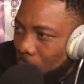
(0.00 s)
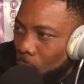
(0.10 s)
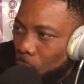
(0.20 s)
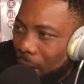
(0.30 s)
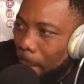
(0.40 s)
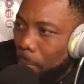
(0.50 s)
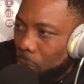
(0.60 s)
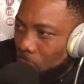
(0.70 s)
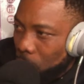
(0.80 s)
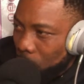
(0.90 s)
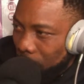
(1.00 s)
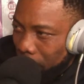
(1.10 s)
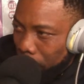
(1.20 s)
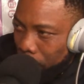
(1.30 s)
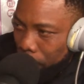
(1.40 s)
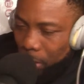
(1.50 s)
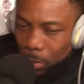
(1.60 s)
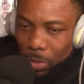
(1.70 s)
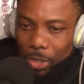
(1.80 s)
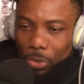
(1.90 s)
or what happened to the
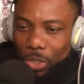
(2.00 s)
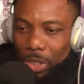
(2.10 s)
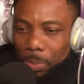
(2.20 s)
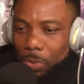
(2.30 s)
previous relationship?